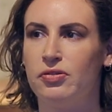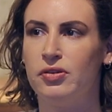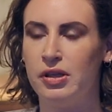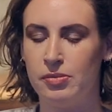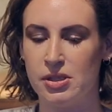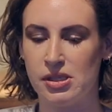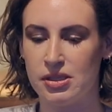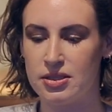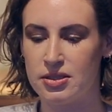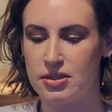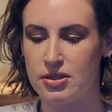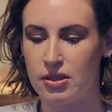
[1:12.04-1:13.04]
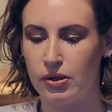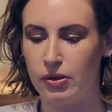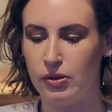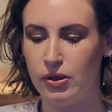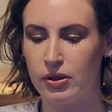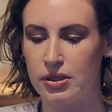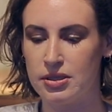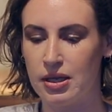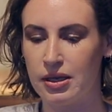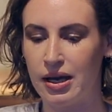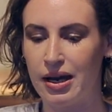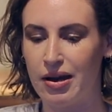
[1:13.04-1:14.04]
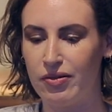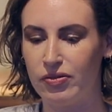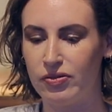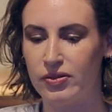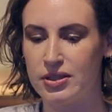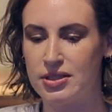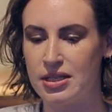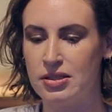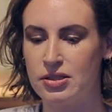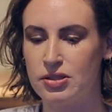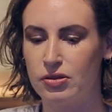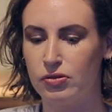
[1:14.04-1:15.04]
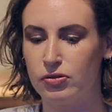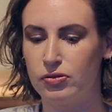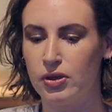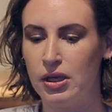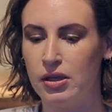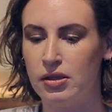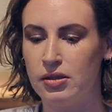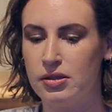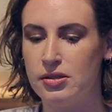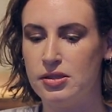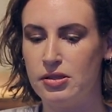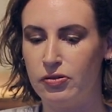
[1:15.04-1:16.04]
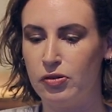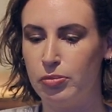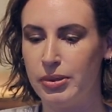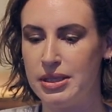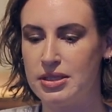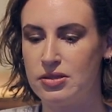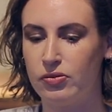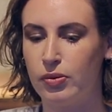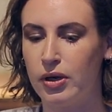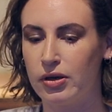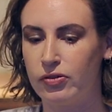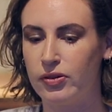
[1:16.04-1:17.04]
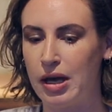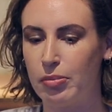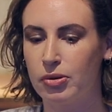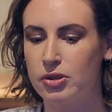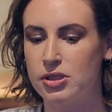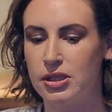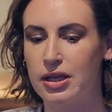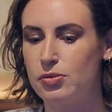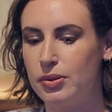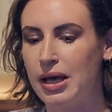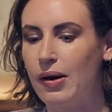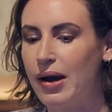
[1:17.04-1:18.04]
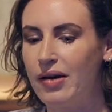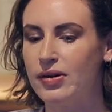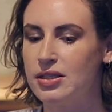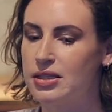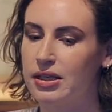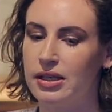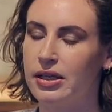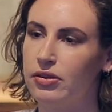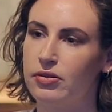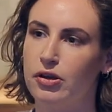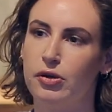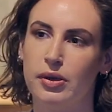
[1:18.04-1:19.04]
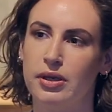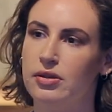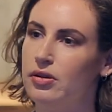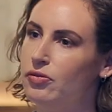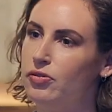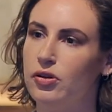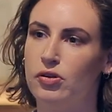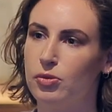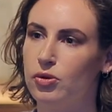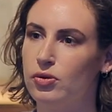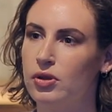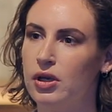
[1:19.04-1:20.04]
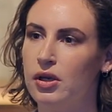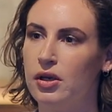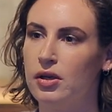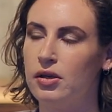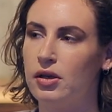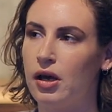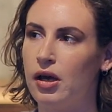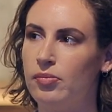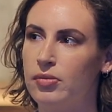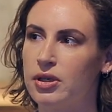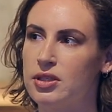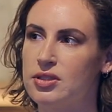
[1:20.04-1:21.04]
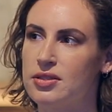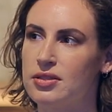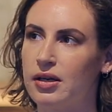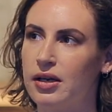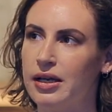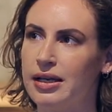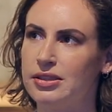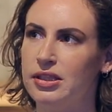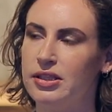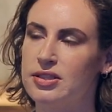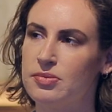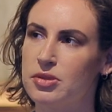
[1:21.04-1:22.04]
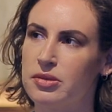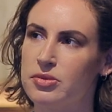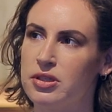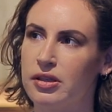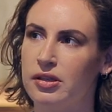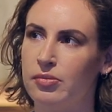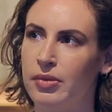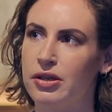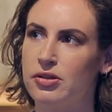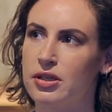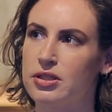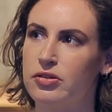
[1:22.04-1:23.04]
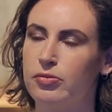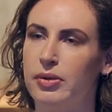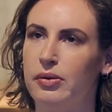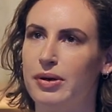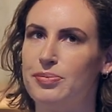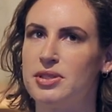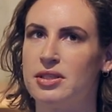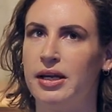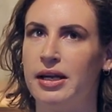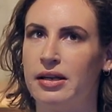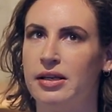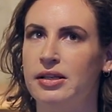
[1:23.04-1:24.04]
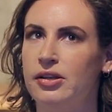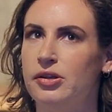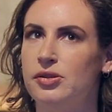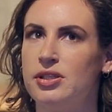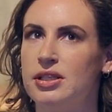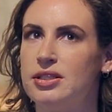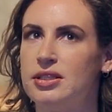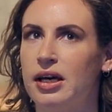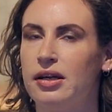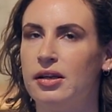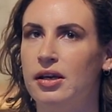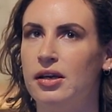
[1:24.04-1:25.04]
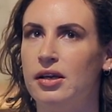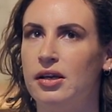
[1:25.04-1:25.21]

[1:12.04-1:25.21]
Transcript: different images. So you can have a sense of different pieces of work for that project without having to click through and view them all. Because I actually sometimes look at the metrics of my website and I notice that,